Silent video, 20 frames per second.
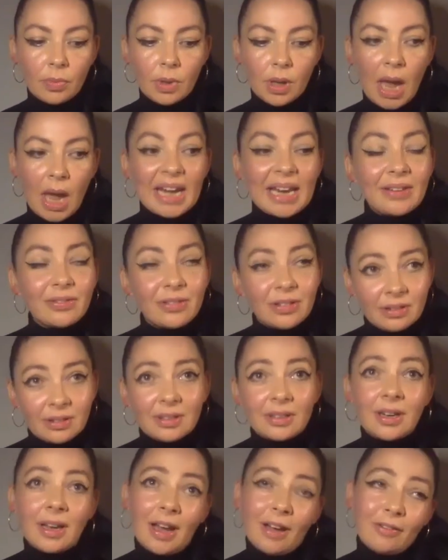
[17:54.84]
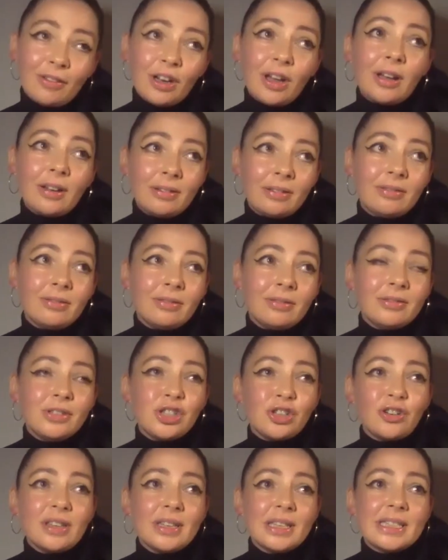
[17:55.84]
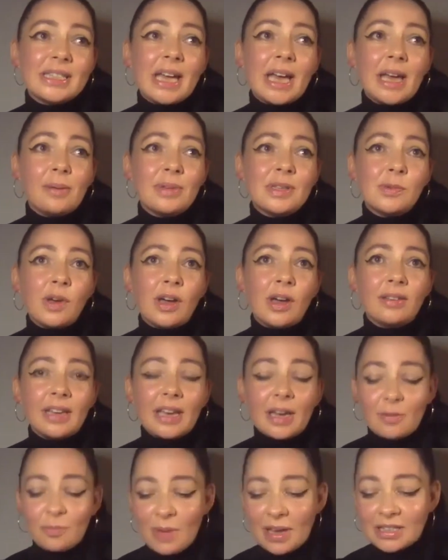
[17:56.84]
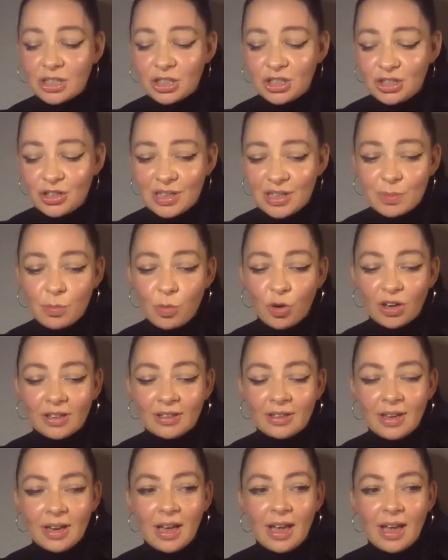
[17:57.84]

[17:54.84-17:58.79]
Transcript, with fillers: I even I've, uh, during this time as well, I think I'd message you this morning.